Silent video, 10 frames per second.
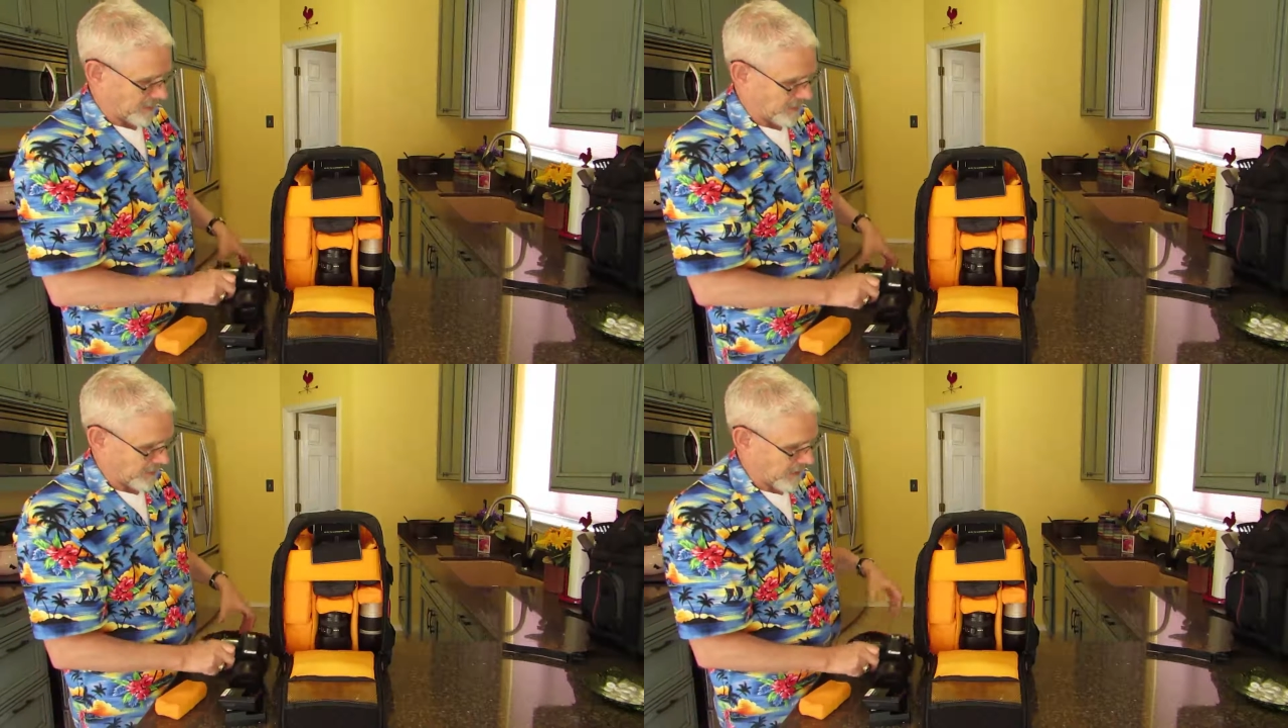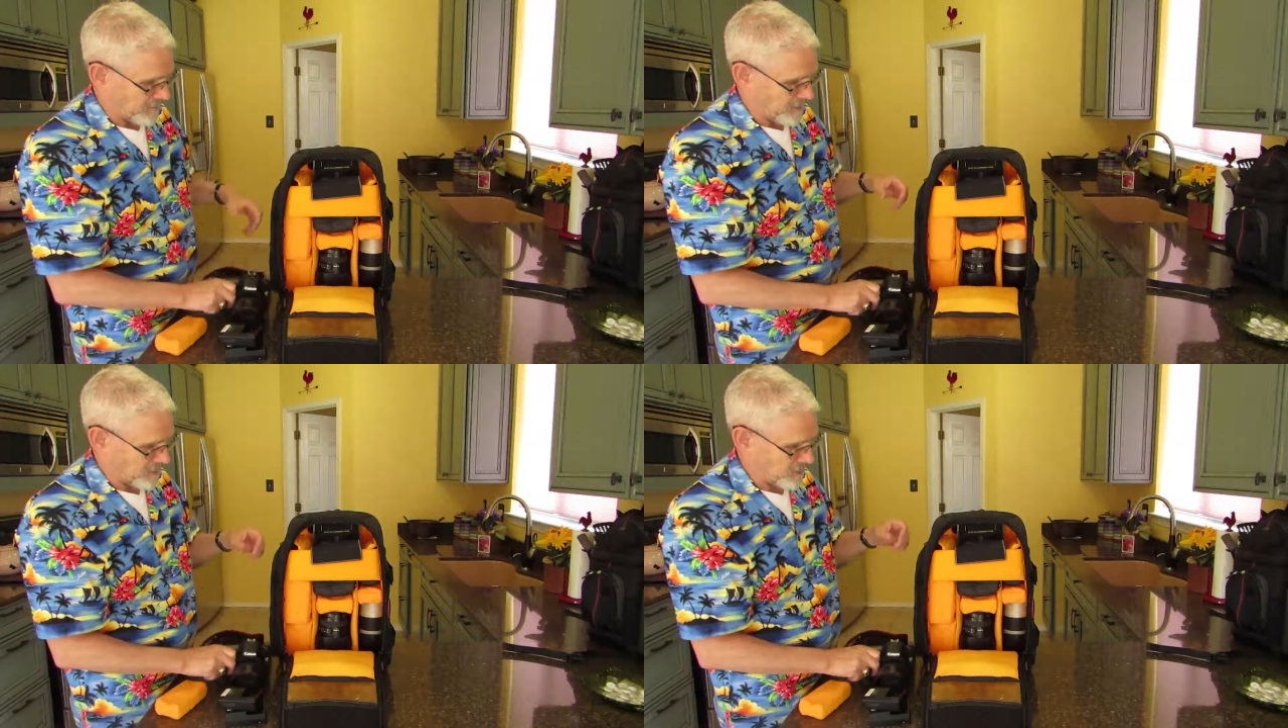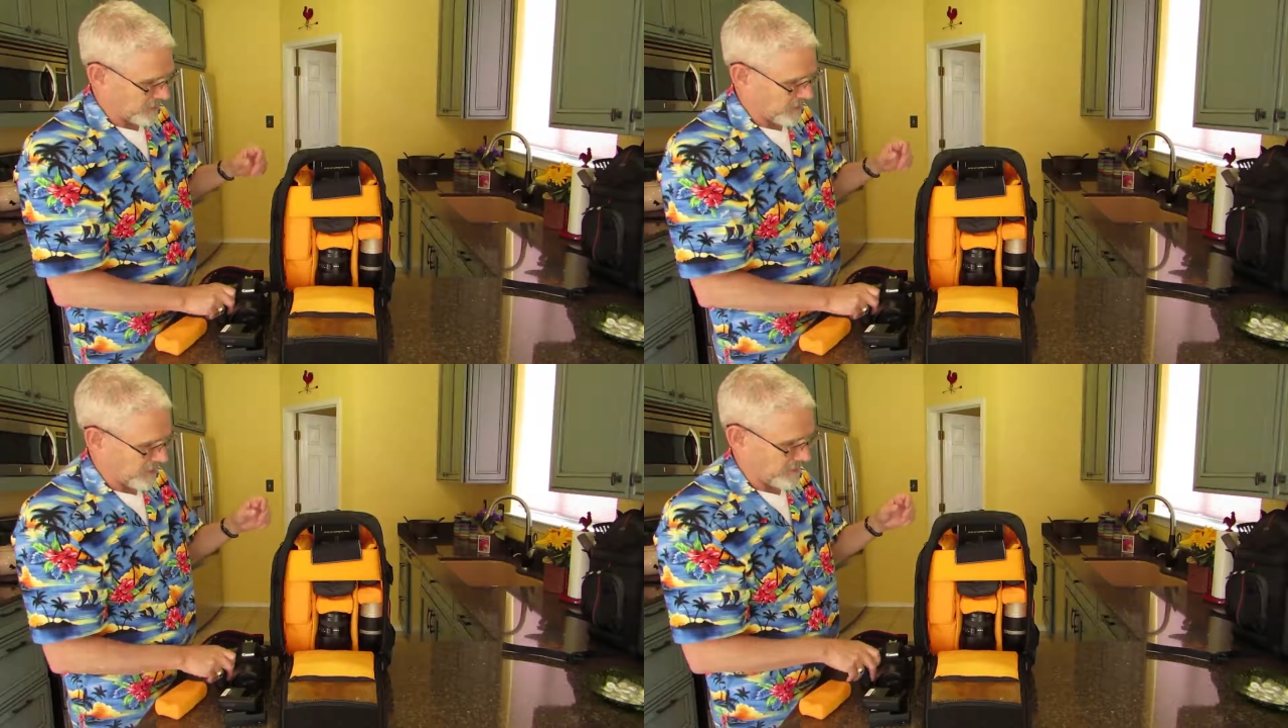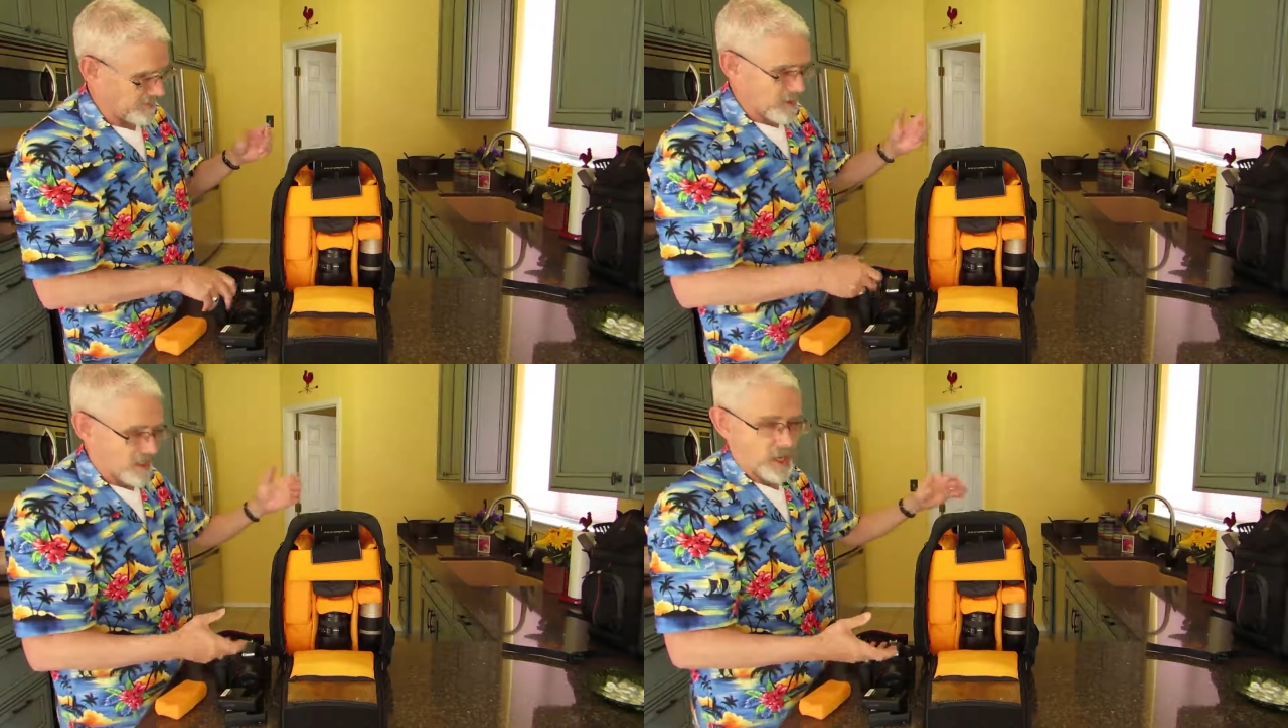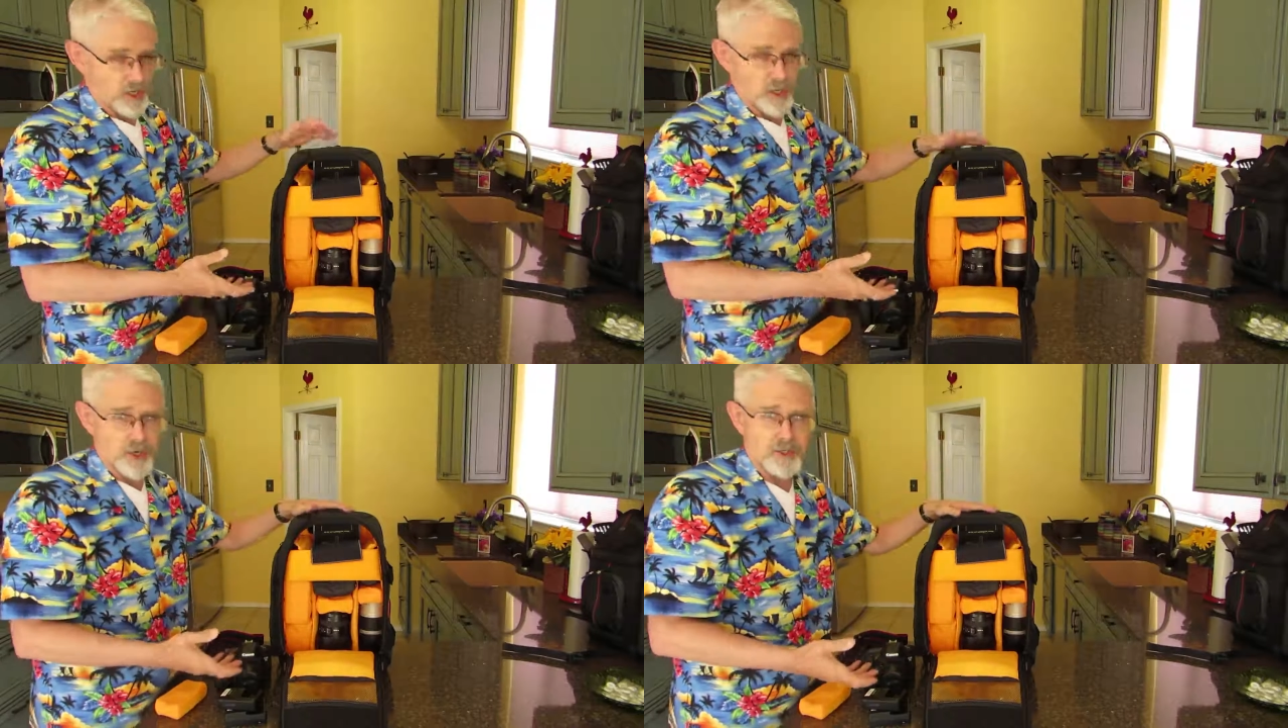Obviously a
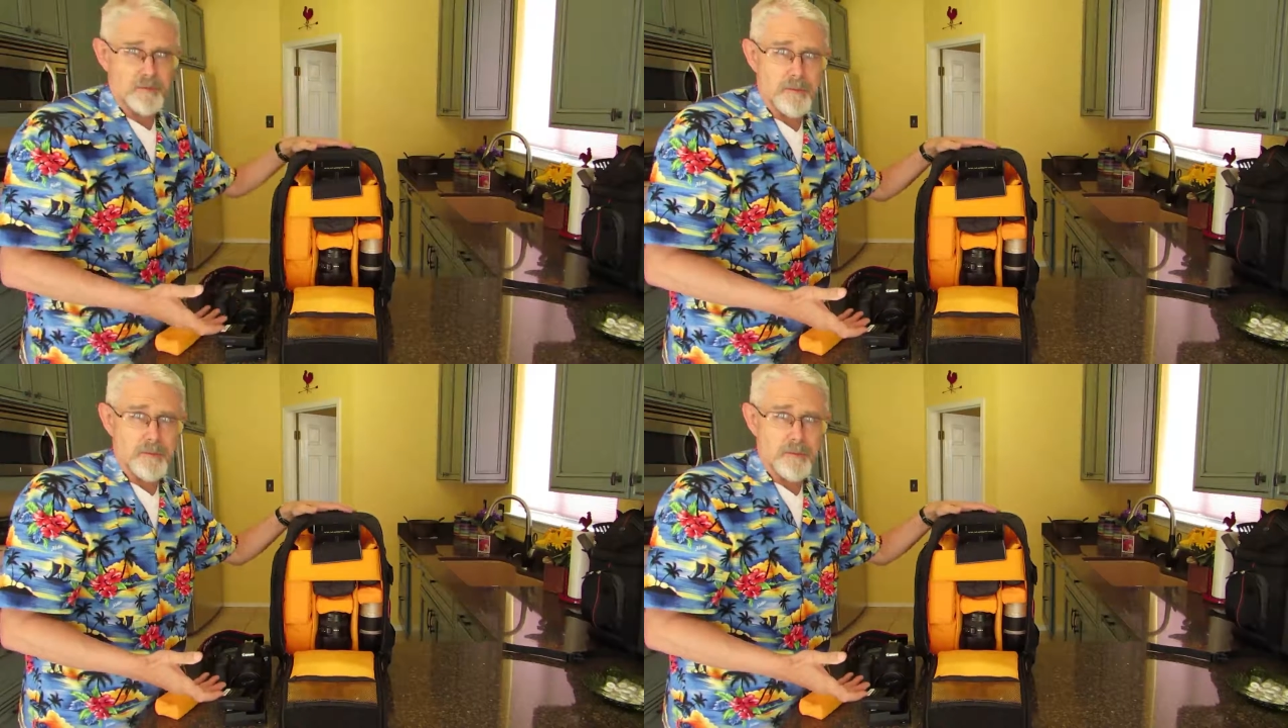larger